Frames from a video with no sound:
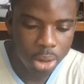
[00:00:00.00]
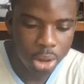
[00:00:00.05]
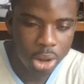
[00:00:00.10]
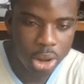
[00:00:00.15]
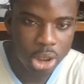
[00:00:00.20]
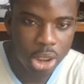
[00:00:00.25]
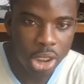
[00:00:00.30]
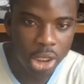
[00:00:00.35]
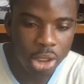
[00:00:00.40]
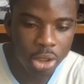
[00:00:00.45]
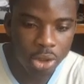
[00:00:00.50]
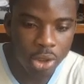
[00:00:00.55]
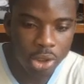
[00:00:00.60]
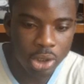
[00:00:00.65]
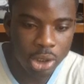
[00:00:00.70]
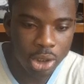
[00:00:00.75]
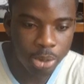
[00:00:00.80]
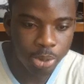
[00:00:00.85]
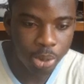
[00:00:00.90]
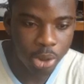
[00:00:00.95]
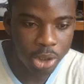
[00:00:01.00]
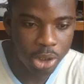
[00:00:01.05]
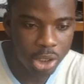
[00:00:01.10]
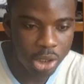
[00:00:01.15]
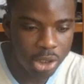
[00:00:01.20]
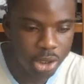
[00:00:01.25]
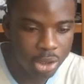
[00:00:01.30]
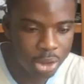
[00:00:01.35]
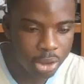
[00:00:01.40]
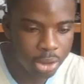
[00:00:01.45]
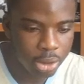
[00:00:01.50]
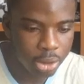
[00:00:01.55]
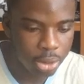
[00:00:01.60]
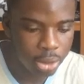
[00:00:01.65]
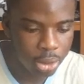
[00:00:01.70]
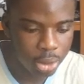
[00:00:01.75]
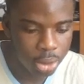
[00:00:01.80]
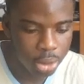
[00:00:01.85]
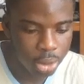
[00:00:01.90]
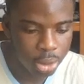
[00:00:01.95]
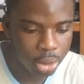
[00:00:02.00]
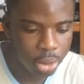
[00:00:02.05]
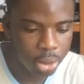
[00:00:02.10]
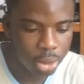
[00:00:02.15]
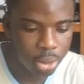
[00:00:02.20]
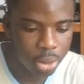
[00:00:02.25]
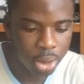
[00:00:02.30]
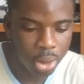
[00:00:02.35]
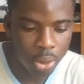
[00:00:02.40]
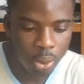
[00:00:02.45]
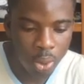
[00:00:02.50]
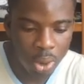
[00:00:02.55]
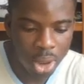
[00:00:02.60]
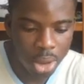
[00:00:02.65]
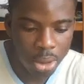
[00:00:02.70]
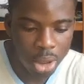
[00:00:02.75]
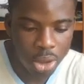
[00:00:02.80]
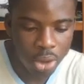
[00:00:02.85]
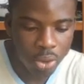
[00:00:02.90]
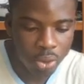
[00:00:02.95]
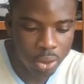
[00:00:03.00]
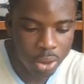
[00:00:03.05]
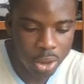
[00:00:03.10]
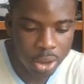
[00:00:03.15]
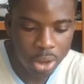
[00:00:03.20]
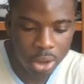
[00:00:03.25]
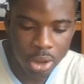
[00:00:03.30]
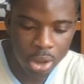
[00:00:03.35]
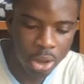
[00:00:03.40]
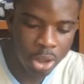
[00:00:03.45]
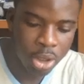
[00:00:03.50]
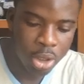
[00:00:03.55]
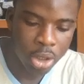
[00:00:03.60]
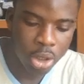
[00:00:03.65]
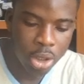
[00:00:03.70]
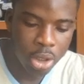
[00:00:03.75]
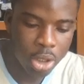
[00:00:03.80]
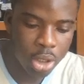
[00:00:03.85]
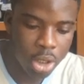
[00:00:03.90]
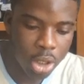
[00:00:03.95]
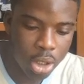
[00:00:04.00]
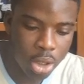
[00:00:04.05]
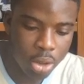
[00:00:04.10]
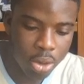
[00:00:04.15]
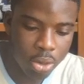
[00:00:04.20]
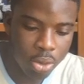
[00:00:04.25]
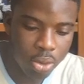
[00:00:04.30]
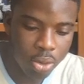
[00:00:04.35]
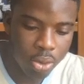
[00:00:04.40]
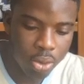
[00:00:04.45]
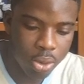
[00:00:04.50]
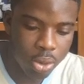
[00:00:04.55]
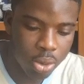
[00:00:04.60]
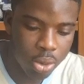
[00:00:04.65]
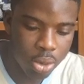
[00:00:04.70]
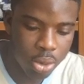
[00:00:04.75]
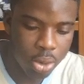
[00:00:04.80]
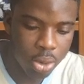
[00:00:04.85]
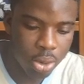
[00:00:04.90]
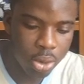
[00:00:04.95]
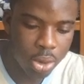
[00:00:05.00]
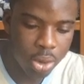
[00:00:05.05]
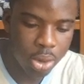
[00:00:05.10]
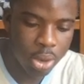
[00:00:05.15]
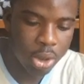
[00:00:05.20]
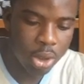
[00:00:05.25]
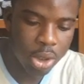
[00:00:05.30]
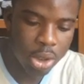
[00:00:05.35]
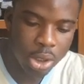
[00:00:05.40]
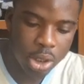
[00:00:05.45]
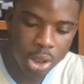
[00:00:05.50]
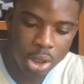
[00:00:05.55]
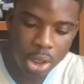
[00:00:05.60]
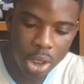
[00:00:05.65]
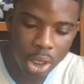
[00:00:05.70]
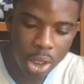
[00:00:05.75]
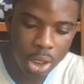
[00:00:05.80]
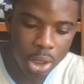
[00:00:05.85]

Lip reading: check because it's important. What am I doing? Calculator.